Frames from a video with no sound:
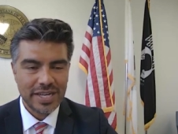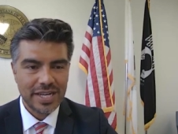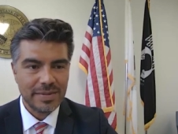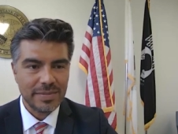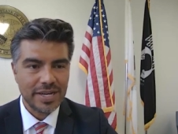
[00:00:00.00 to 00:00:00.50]

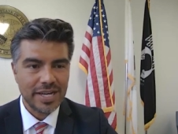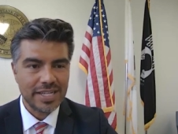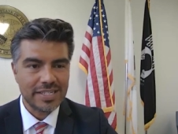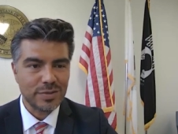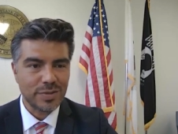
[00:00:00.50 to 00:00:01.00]

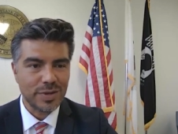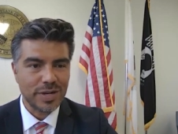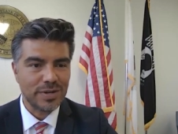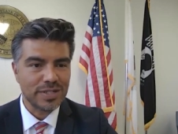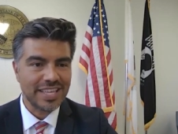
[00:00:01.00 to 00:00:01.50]
I just want
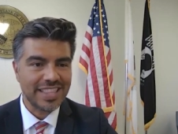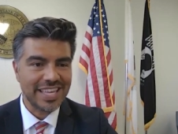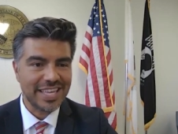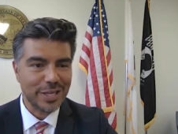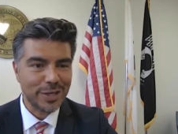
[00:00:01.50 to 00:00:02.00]
to personally
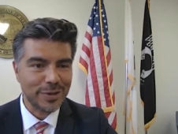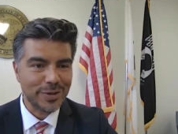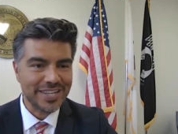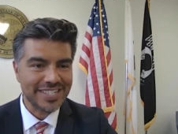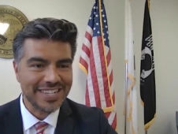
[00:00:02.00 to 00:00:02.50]
thank
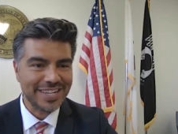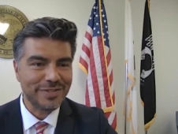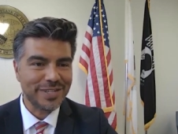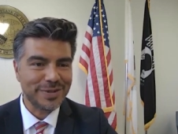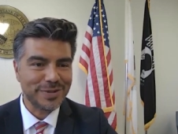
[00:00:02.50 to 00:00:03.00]
you as an
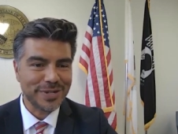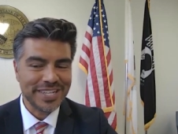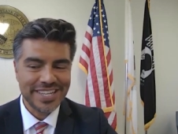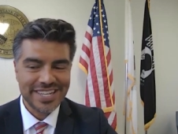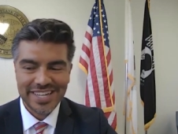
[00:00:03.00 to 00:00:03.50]

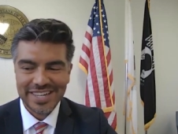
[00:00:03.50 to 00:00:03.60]
individual